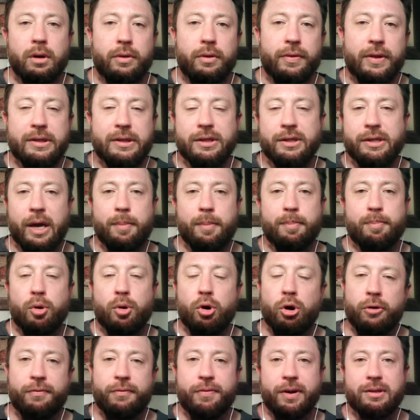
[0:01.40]
This is a
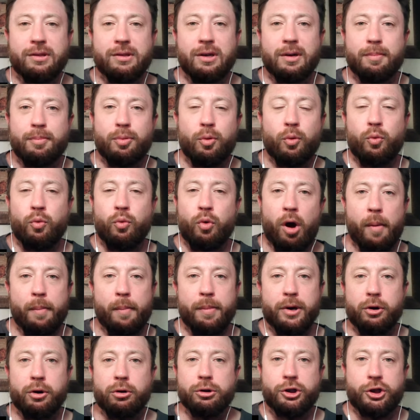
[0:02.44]
perfect
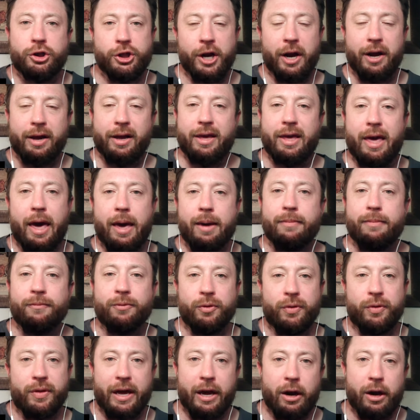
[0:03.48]
barometer check game for
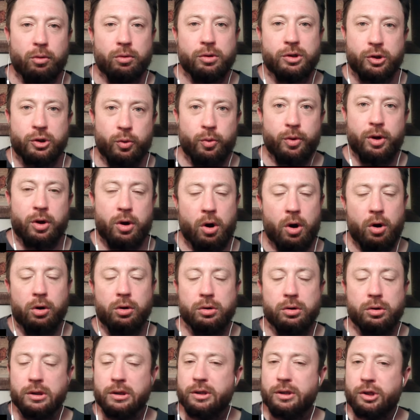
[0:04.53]
the Arizona
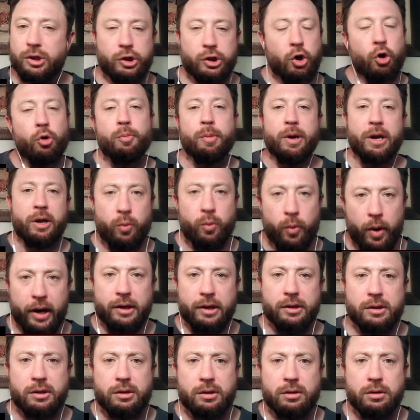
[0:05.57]
Cardinals in so many
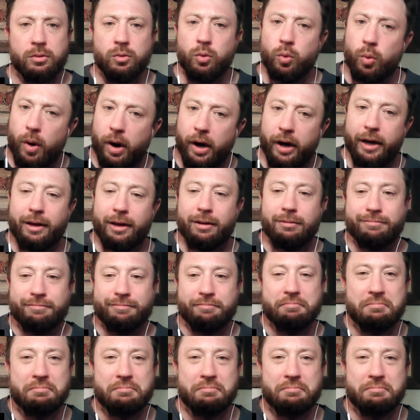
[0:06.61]
ways. Why?